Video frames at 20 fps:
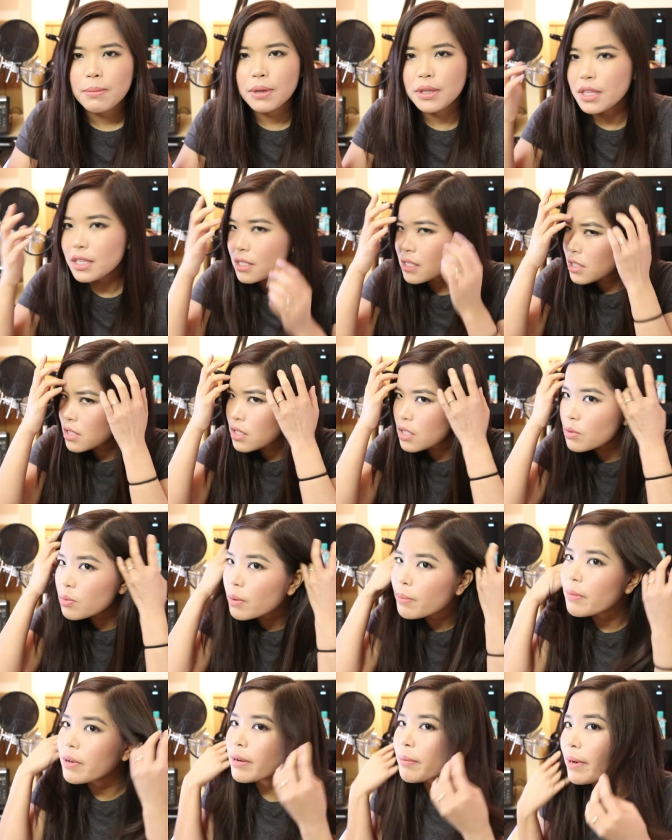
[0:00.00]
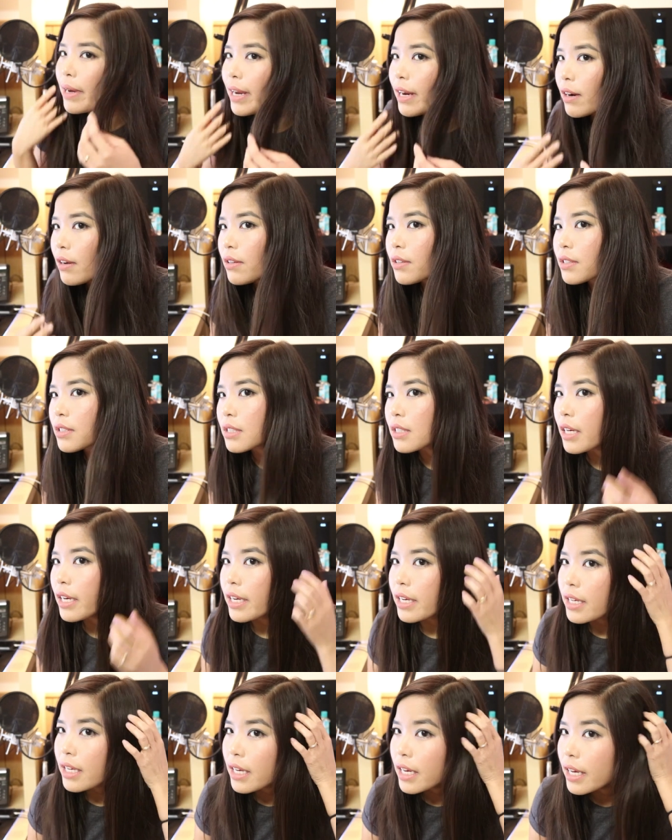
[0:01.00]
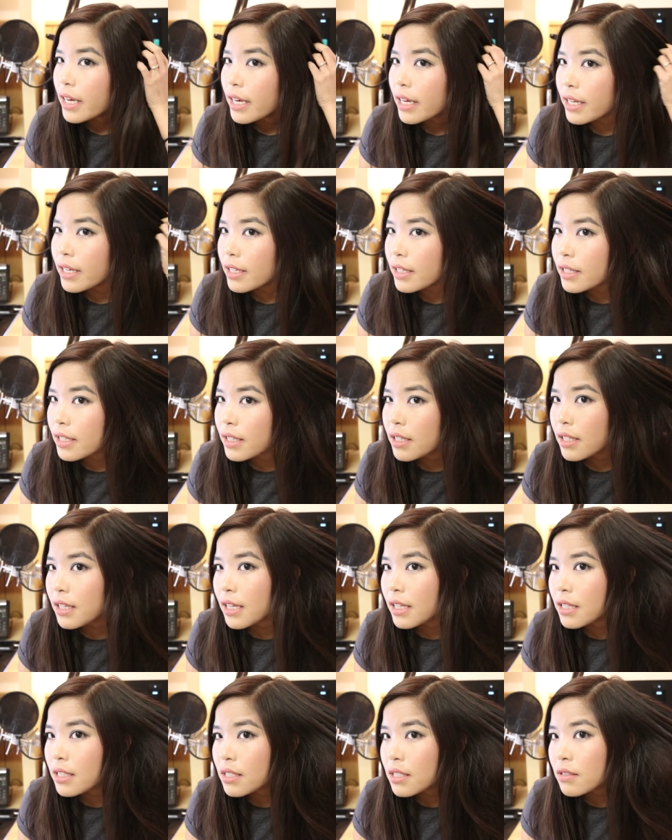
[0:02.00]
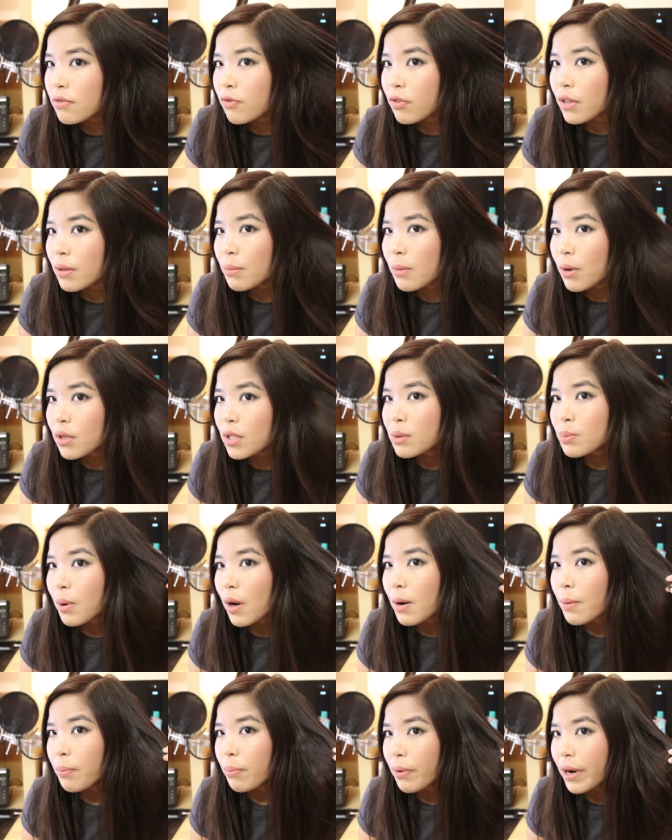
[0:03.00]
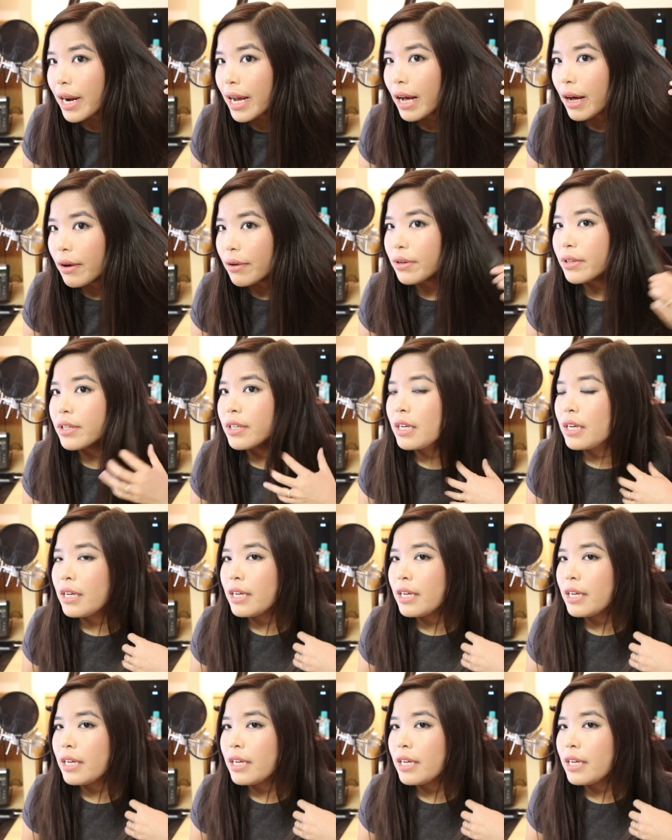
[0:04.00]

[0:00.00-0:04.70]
But this is just what my hair looks like, and it's for the most part brown.